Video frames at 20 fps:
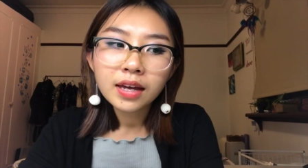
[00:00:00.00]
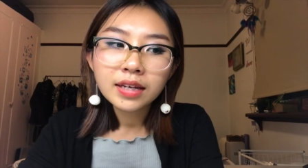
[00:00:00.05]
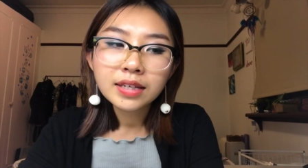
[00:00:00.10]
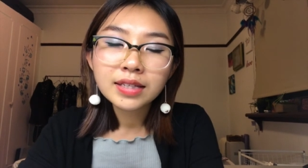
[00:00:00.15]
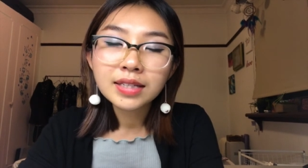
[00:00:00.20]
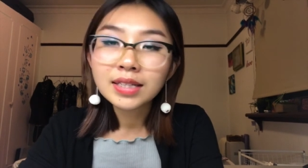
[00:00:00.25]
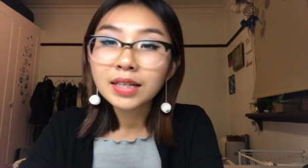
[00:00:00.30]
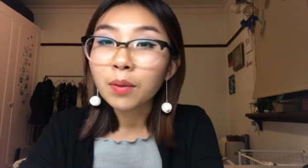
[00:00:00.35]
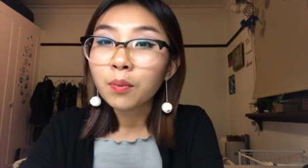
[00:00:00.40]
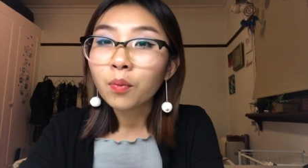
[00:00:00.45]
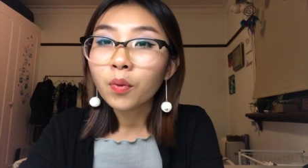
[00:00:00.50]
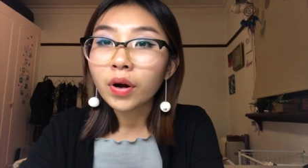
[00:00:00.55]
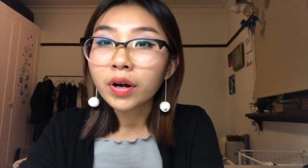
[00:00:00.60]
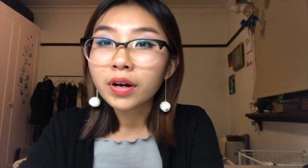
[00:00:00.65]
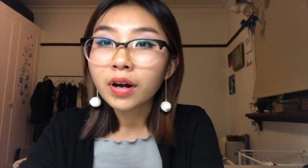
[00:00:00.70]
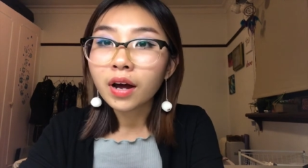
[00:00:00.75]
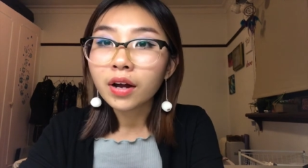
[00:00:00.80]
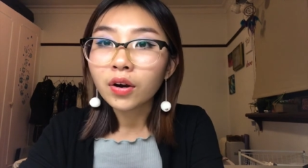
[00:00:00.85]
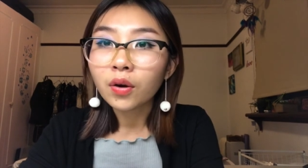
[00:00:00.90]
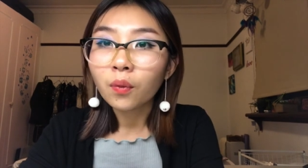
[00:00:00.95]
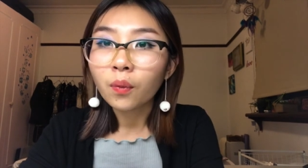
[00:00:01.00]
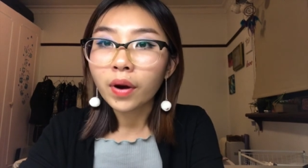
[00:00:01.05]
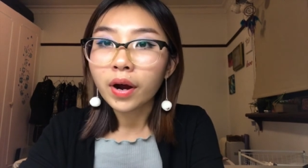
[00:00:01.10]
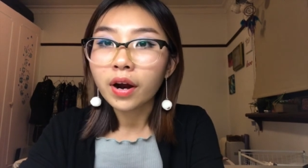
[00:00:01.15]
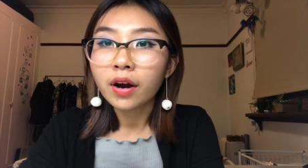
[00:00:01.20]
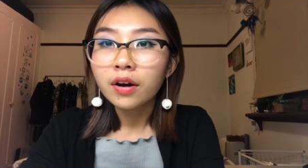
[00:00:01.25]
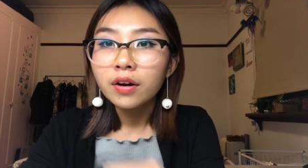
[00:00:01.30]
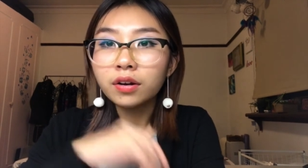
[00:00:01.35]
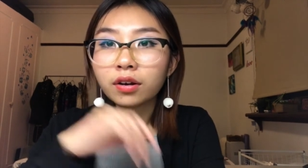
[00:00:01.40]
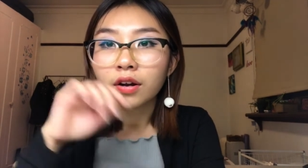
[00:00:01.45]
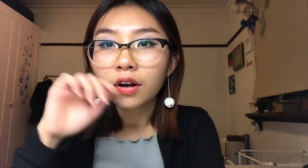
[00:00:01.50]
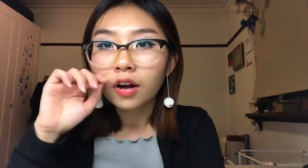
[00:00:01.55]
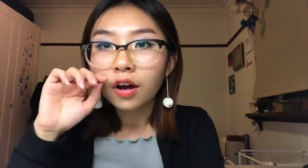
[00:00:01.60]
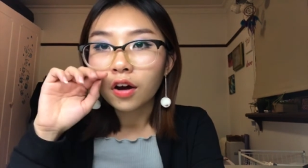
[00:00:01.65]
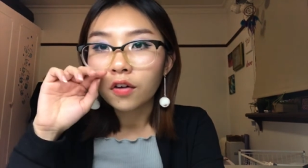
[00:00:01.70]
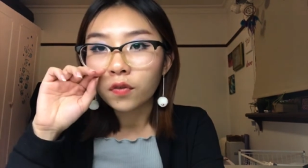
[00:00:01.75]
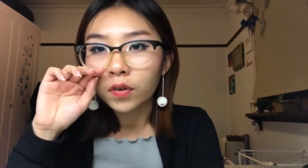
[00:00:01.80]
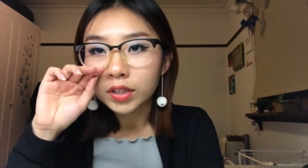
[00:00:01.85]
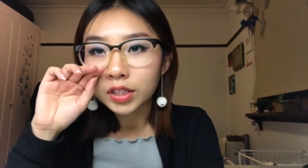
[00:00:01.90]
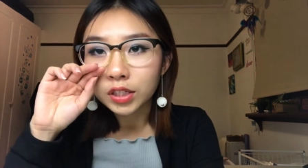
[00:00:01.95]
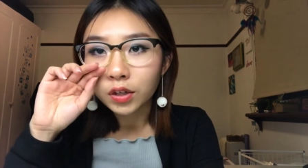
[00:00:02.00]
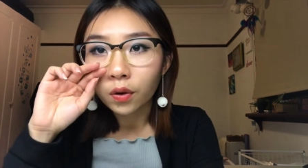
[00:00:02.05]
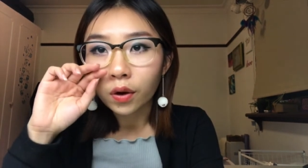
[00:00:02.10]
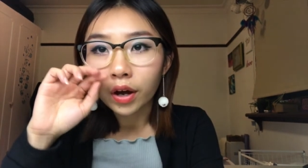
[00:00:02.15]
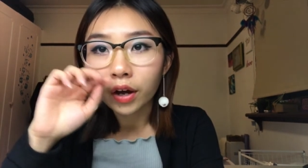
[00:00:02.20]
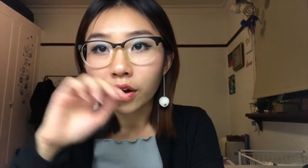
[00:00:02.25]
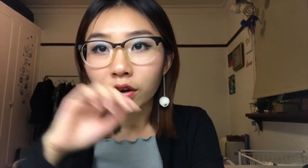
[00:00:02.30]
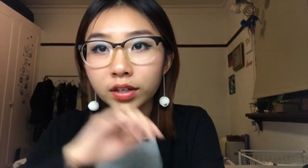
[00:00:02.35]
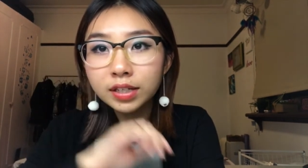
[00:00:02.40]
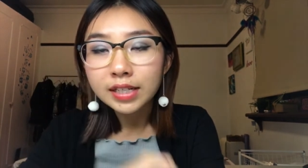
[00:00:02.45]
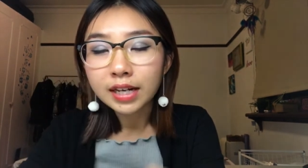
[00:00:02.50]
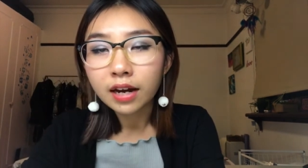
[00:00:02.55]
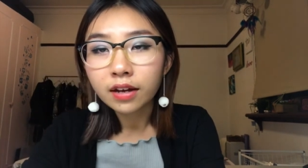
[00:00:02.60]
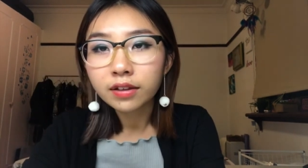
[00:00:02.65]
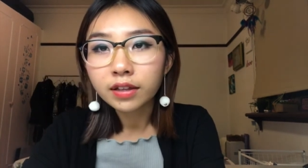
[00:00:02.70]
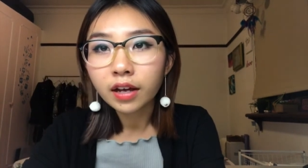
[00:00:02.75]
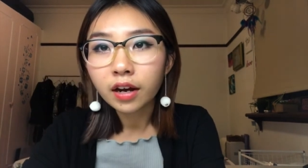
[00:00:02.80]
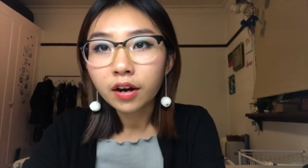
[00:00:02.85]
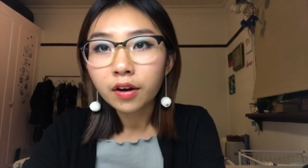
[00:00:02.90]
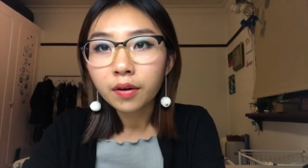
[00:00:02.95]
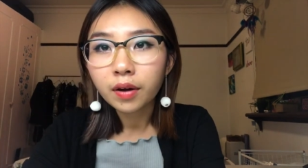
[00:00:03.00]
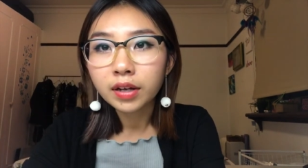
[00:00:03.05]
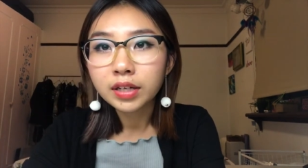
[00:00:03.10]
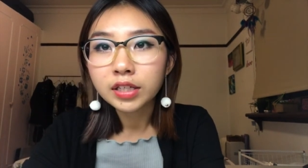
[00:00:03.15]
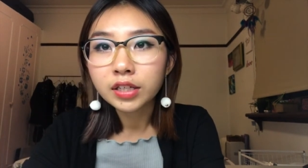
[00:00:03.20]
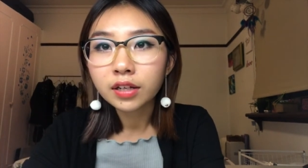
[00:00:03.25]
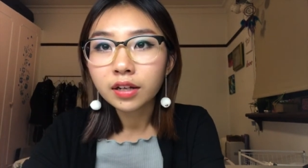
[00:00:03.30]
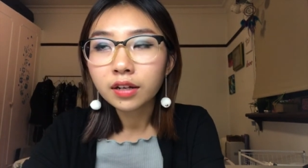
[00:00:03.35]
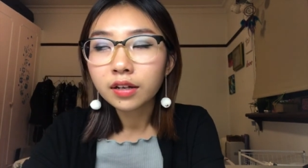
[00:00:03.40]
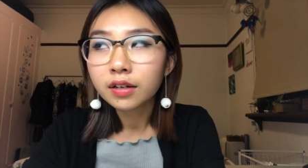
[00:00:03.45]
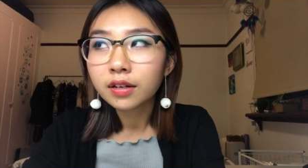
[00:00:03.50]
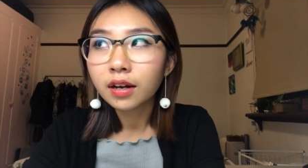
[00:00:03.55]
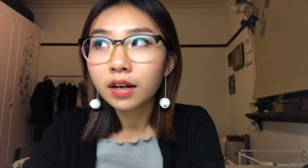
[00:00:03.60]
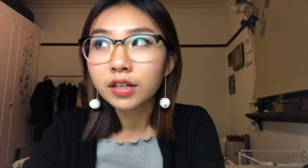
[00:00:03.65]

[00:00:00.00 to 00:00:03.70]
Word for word: somewhat unaware of what's going on down there under the,